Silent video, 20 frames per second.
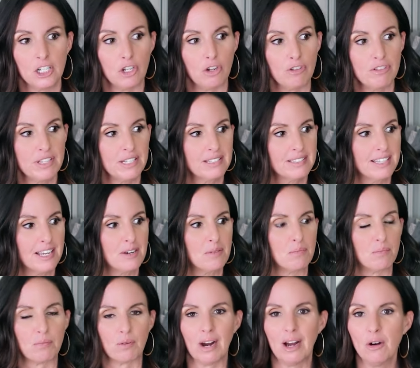You know, things
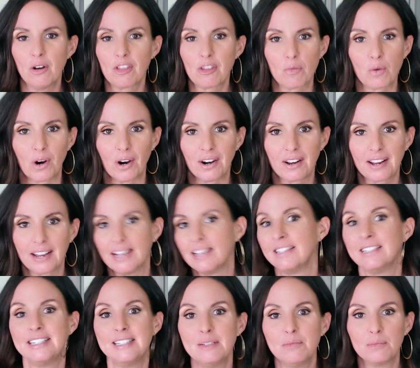like breath work
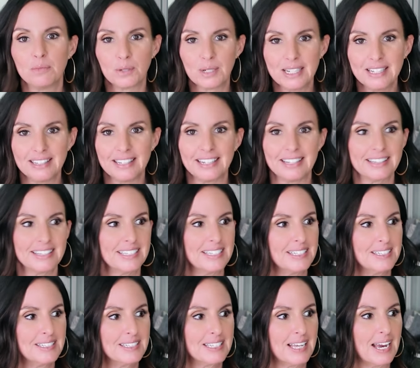and deep breathing,
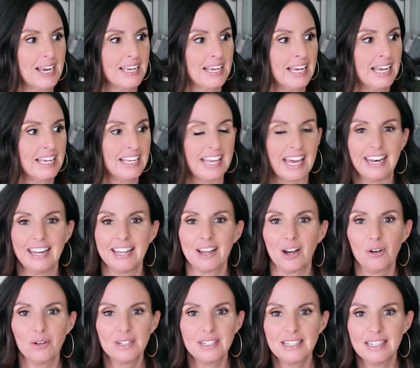things like getting
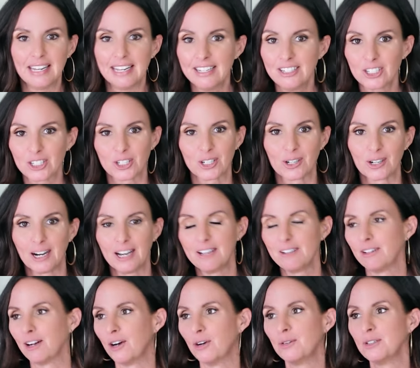out in nature.
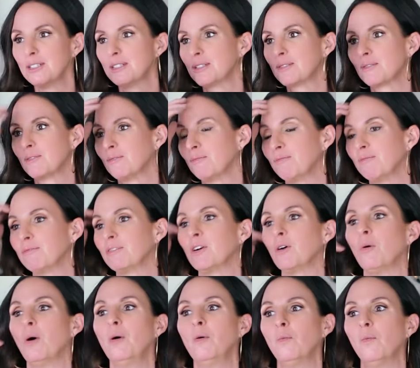I always
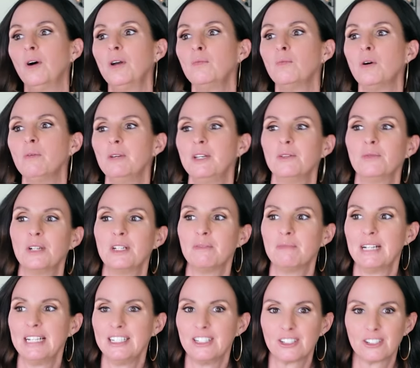quote one woman in one of
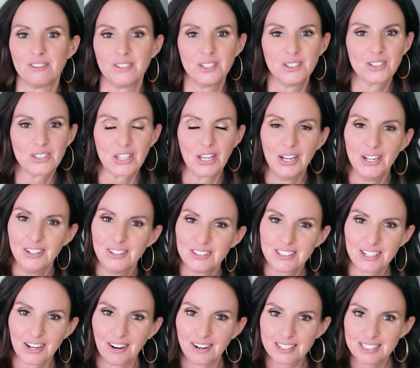my interviews who
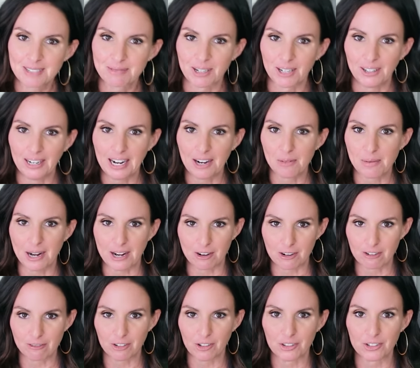talked about how
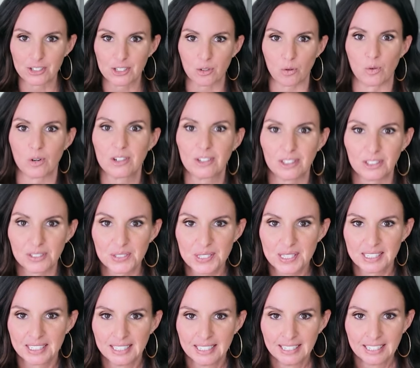powerful the
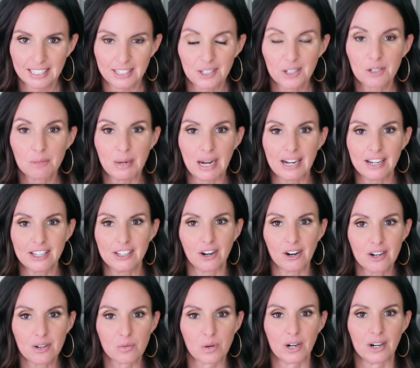squirrels in her
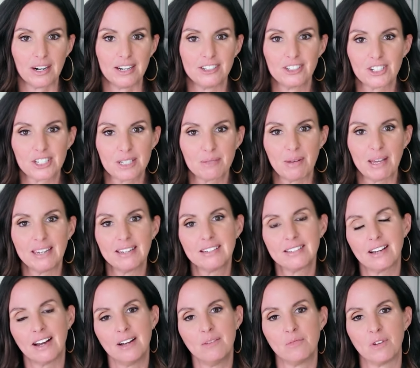backyard were, and just spending
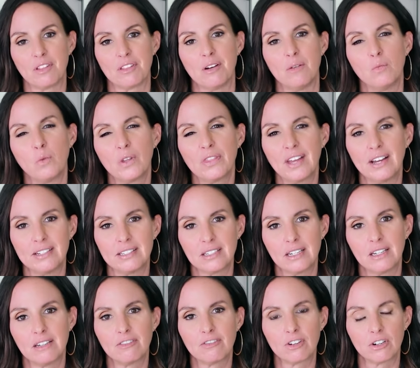time with them, what that
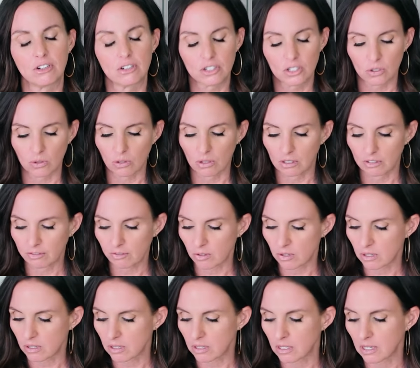did for her soul,
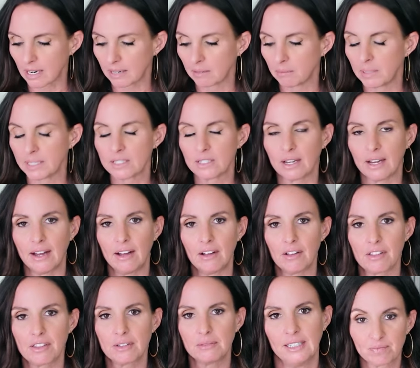for her mental
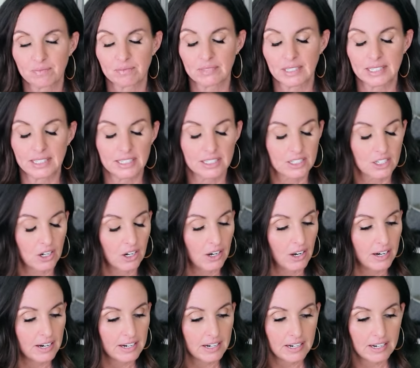health. Like, it's
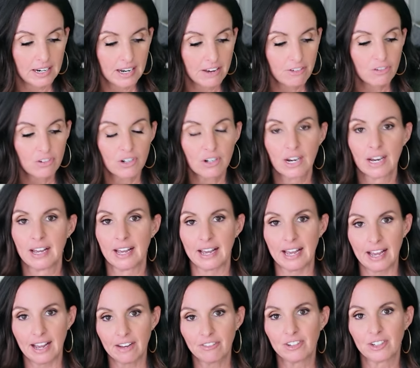never,
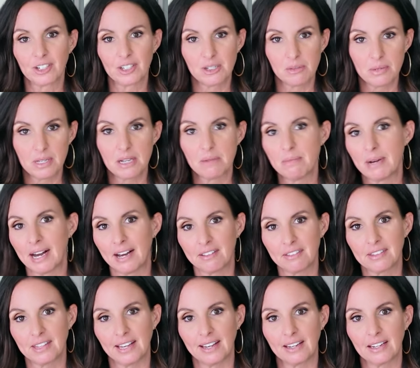ever going to be a
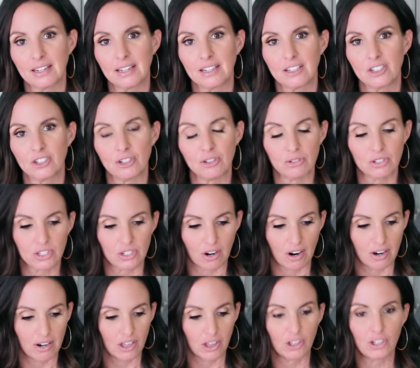bad thing to
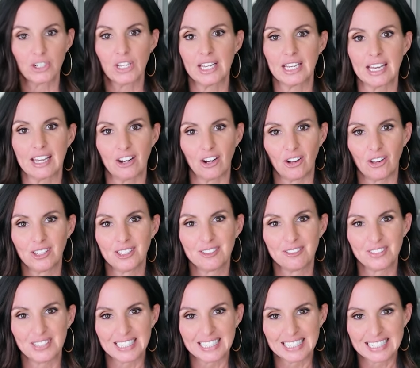start looking at all
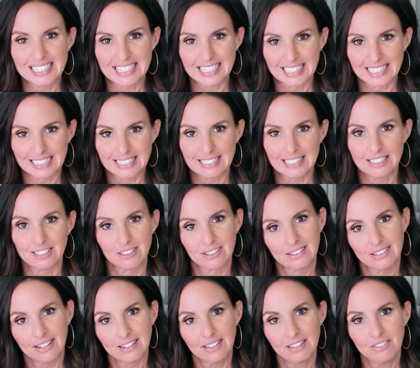of these things in your
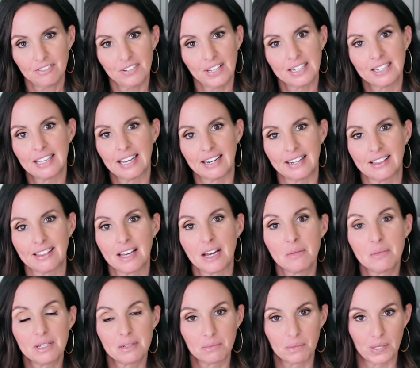life and getting
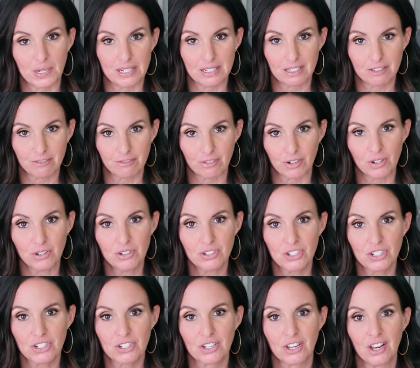them in place
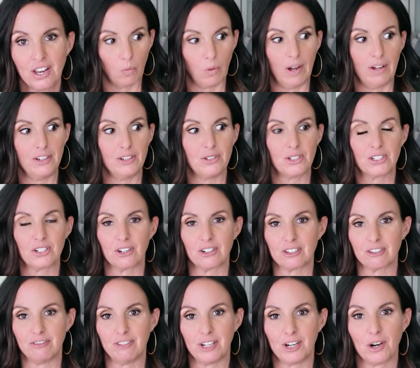first while you start
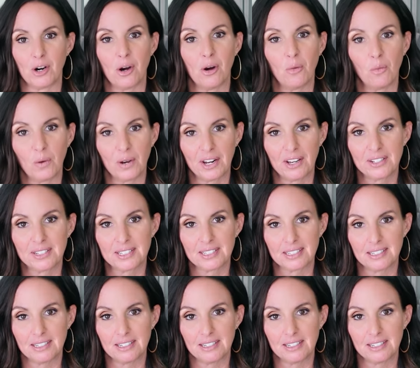to figure out what else is